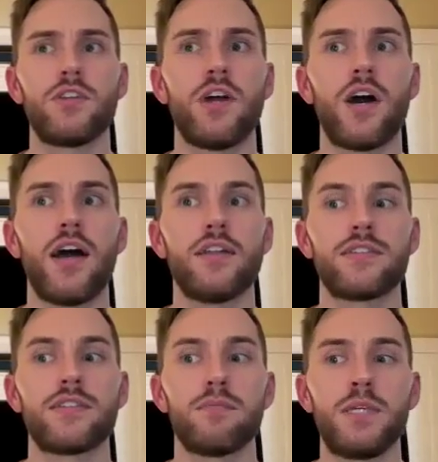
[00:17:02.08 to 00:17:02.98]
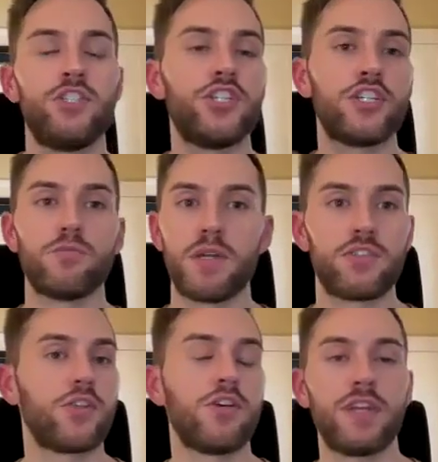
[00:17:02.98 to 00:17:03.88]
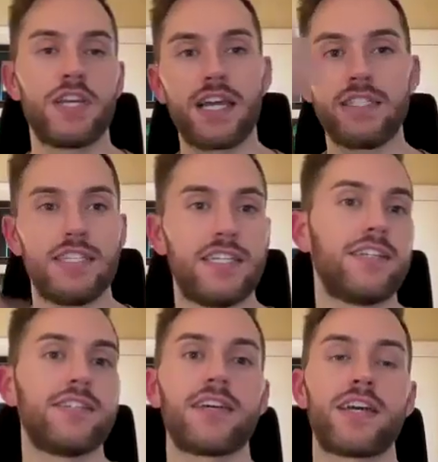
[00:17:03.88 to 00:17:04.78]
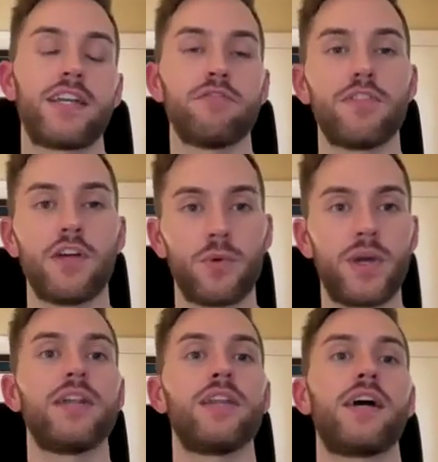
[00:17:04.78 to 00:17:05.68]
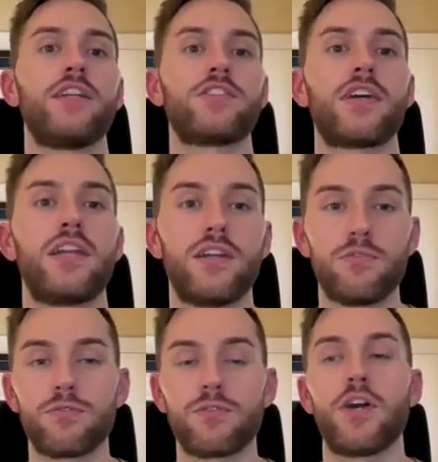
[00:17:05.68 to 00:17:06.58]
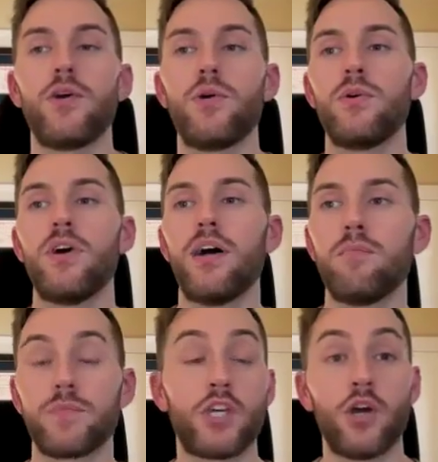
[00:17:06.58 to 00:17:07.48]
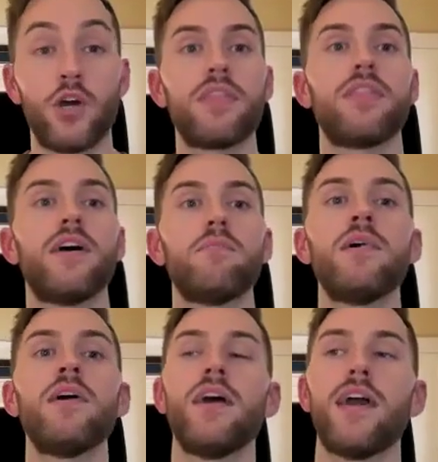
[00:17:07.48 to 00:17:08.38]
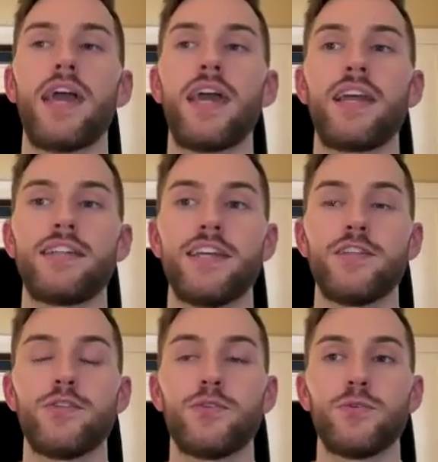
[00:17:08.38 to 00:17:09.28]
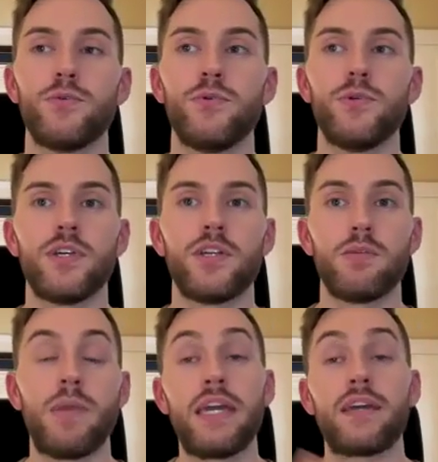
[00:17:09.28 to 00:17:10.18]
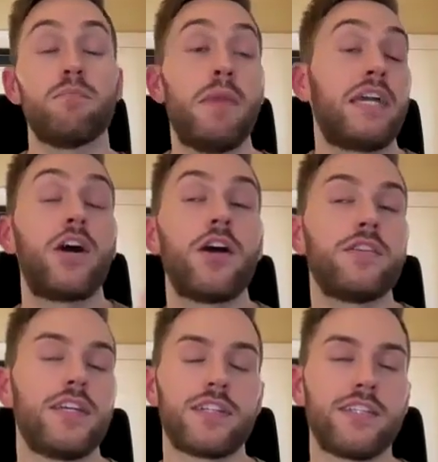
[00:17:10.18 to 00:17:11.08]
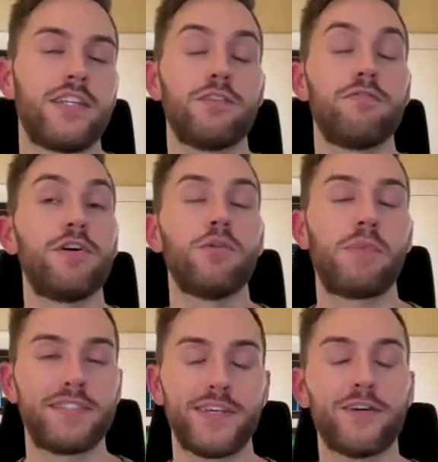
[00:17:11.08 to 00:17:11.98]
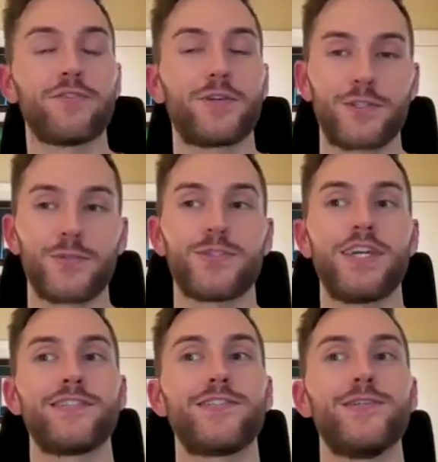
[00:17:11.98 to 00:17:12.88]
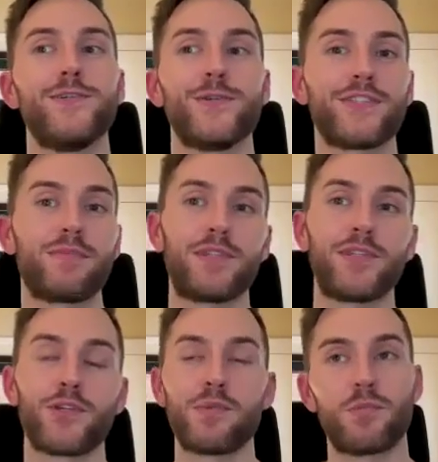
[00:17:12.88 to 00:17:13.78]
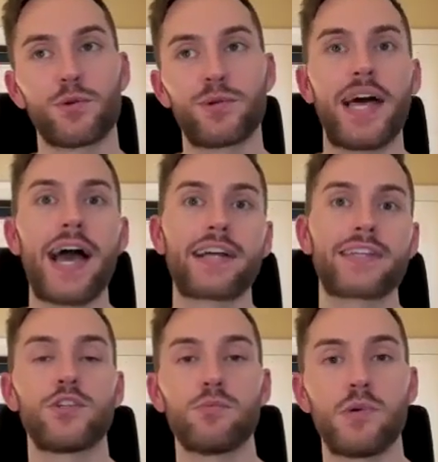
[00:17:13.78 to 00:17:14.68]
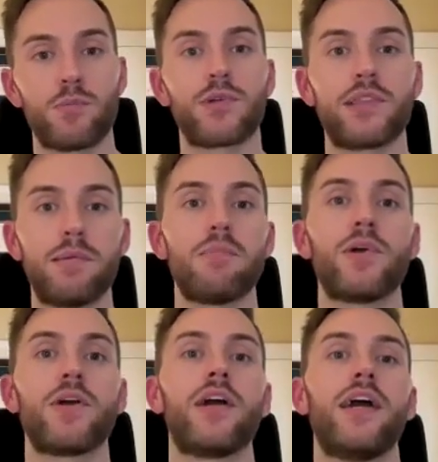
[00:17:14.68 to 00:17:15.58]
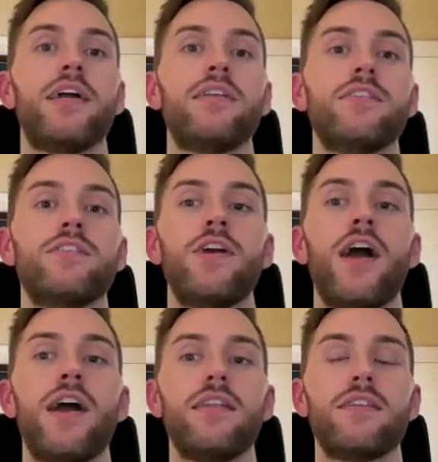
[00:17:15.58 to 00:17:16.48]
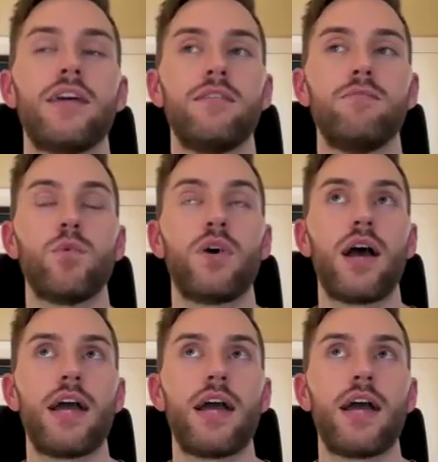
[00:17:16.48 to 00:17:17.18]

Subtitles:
to not be judgmental of any ideas that kind of flow in, and I just kind of go with them. And I tend to make content. I tend to film myself during those days too because I'm a little bit more relaxed, a little bit more limber, and not and